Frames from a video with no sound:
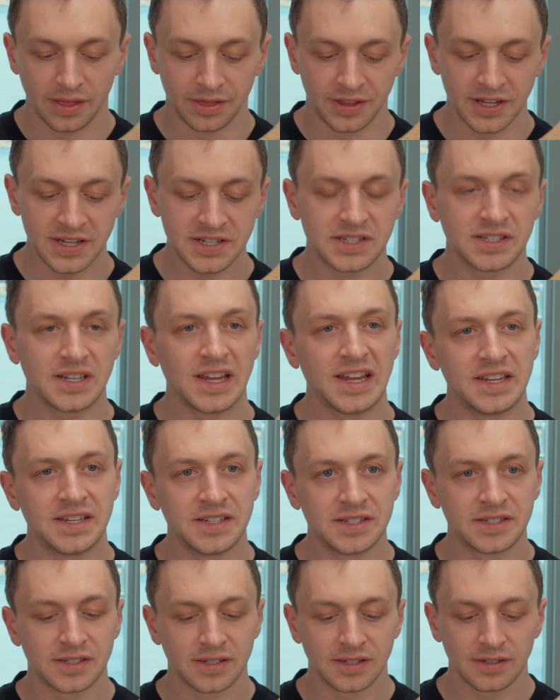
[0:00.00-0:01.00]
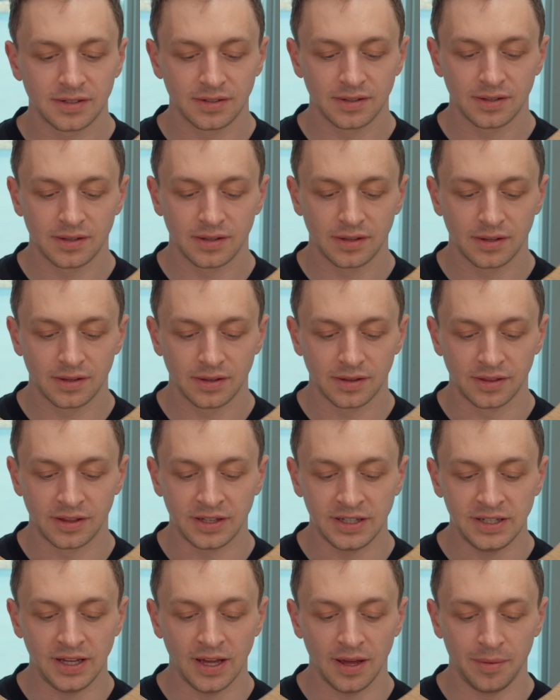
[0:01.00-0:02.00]
This is
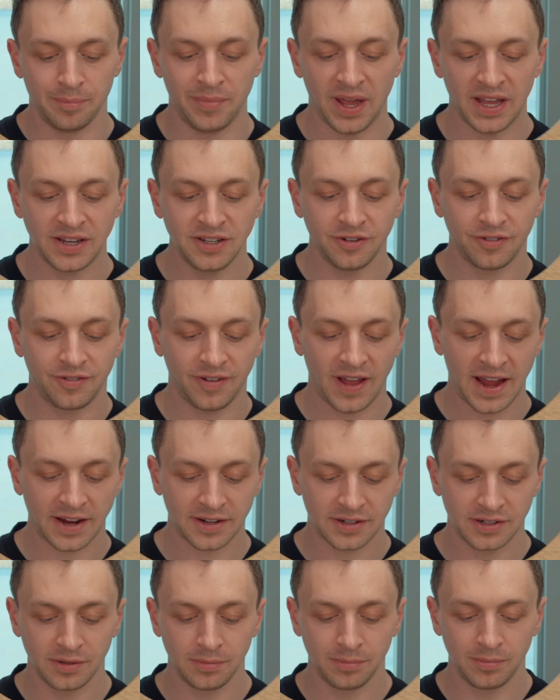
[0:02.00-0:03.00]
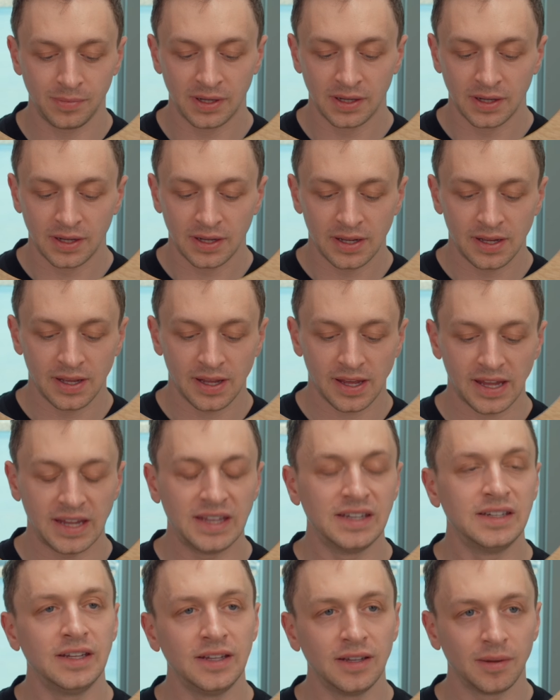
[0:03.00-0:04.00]
the Manufactum
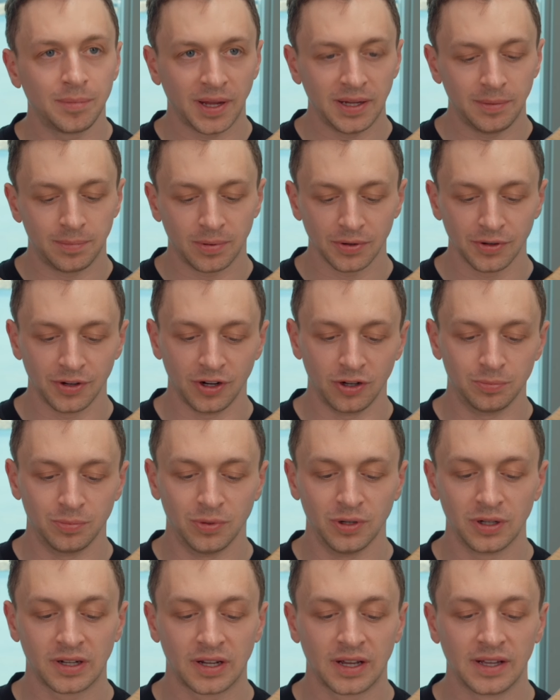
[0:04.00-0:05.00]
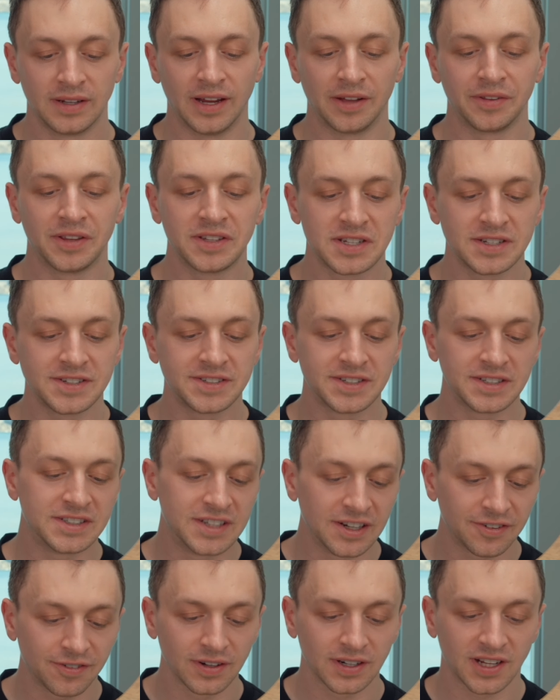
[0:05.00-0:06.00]
India paper notebook. Now this is a
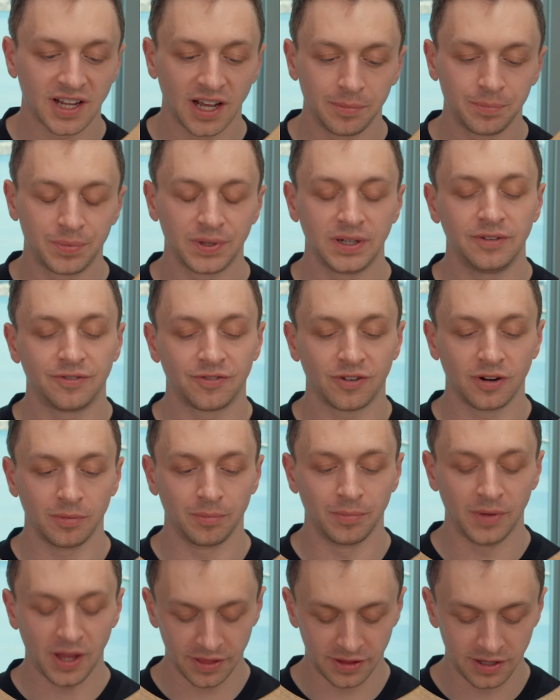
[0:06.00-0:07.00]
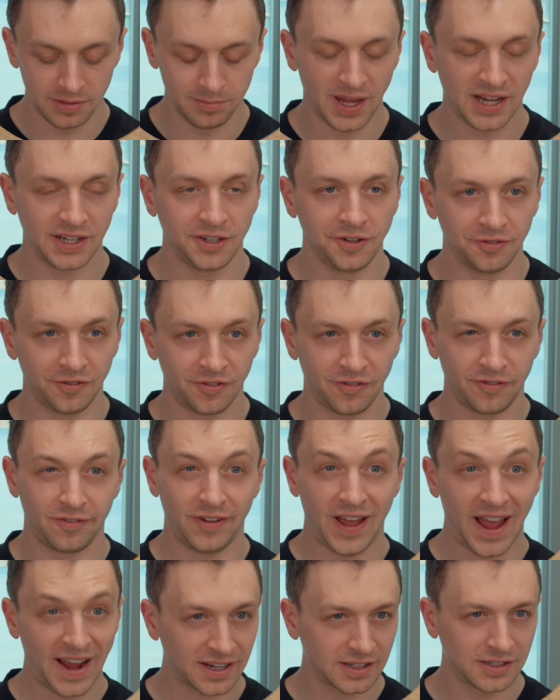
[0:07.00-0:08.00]
different company from the
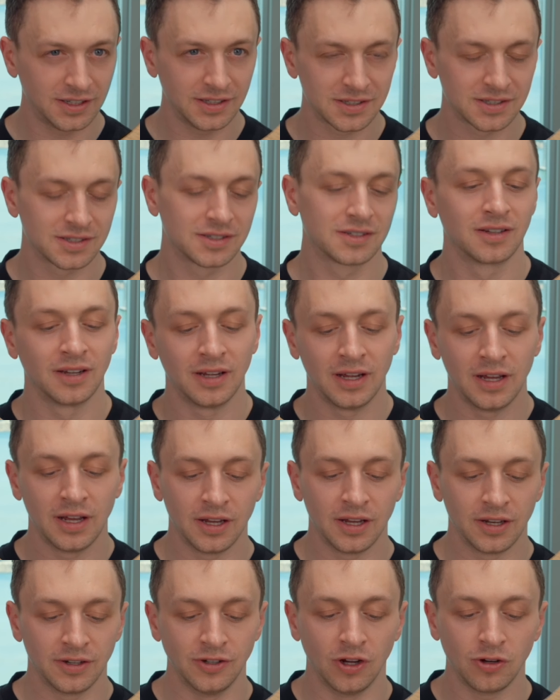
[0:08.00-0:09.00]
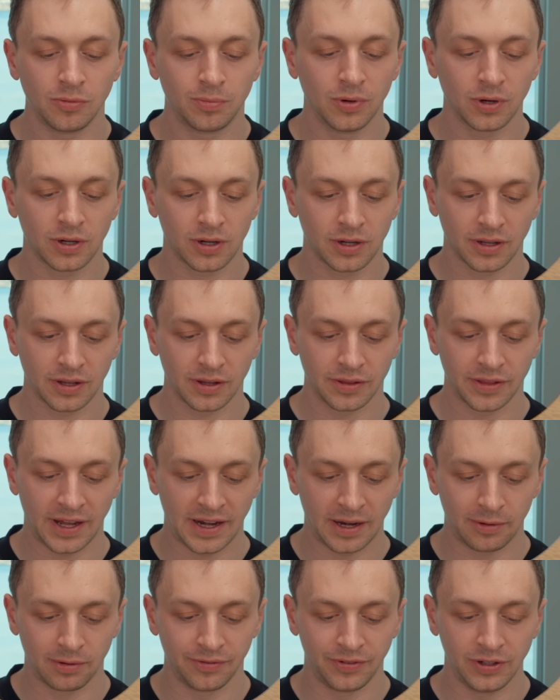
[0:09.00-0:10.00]
Manufactus notebook that
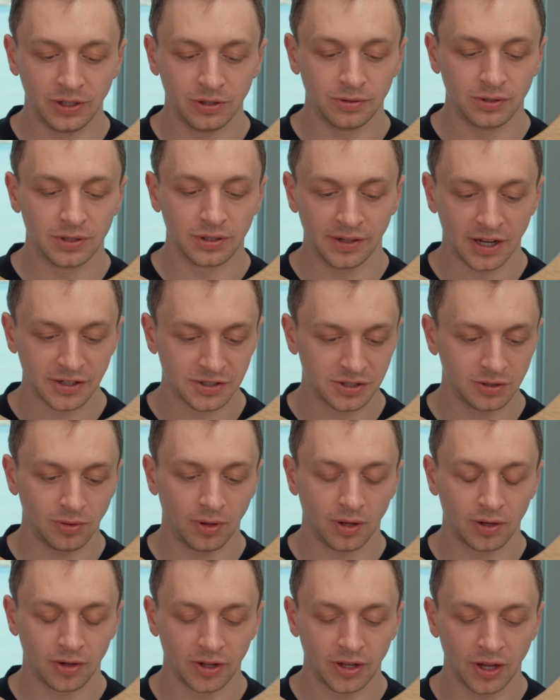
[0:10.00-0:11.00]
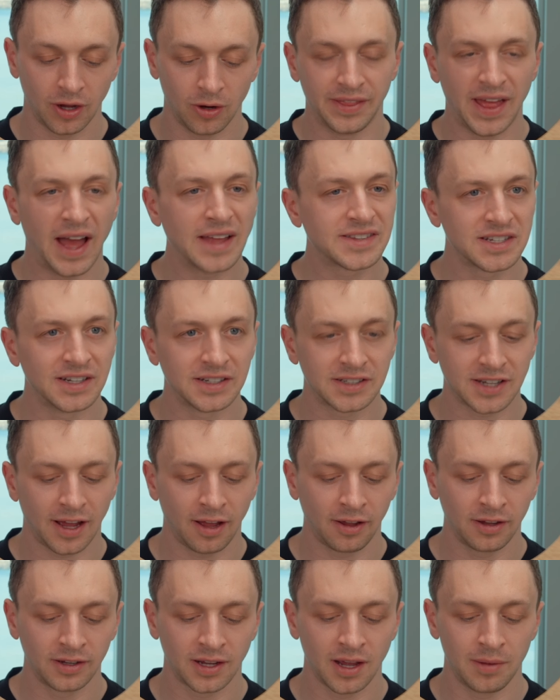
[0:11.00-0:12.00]
I reviewed not too long ago. That's an
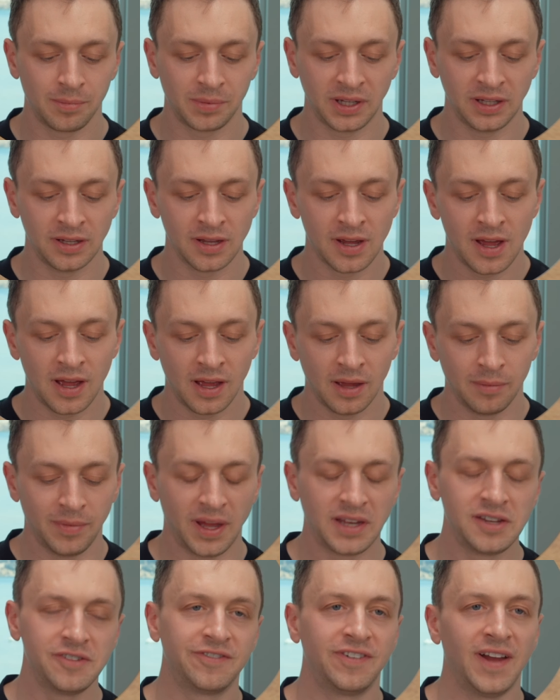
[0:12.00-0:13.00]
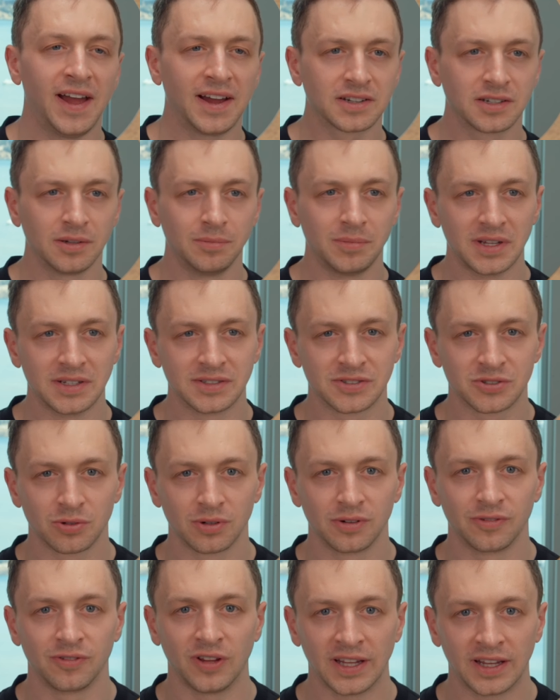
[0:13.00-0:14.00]
Italian company. Manufactum is
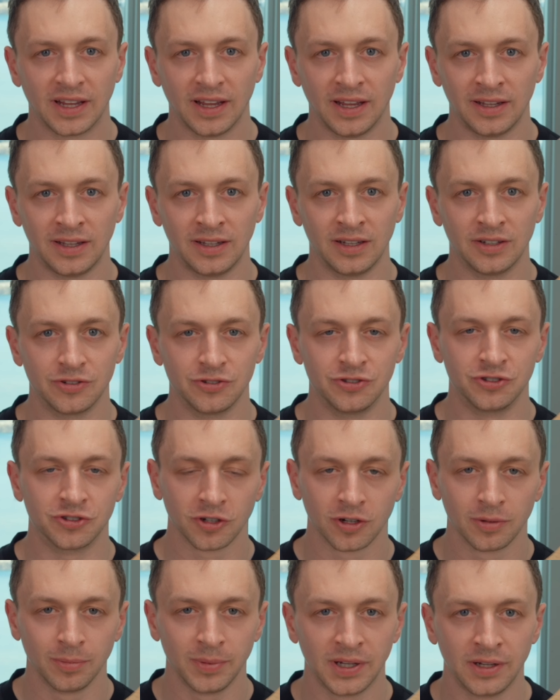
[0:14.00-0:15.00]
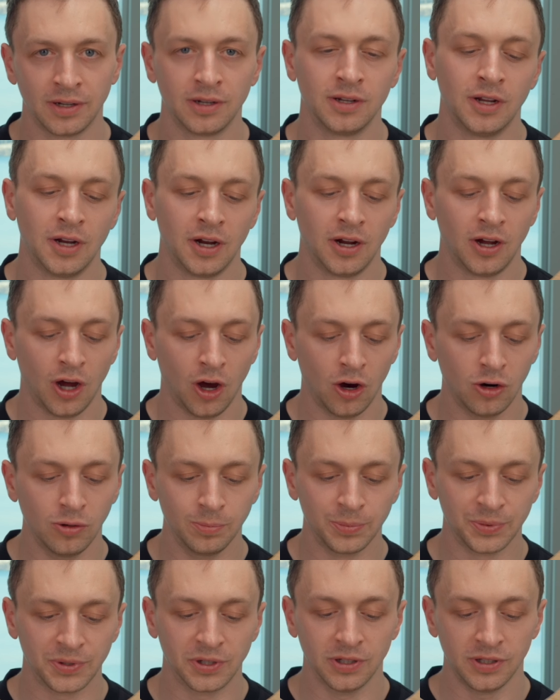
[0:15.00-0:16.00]
sort of like a German
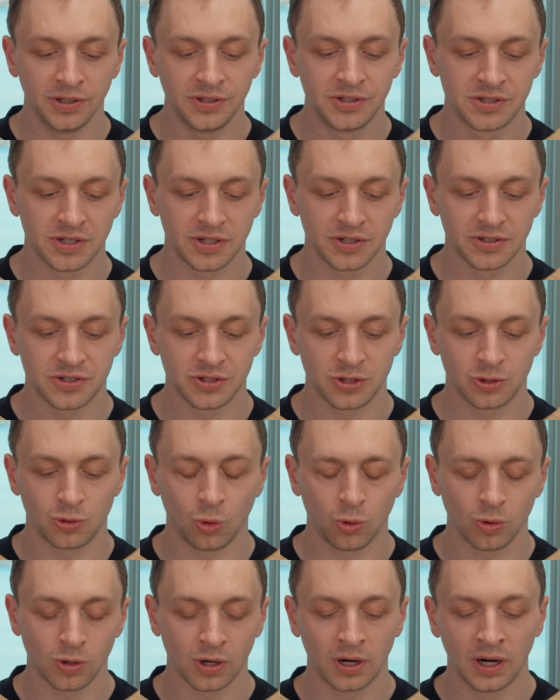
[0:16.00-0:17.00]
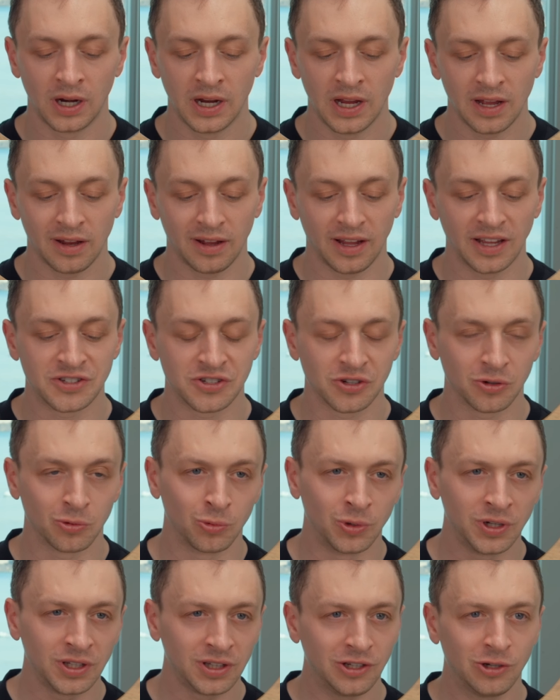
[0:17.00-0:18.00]
home goods store. It's a
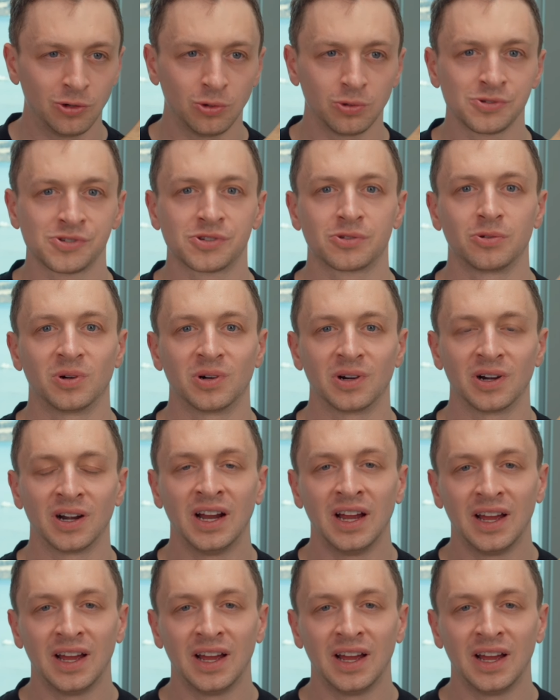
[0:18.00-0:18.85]
really cool store.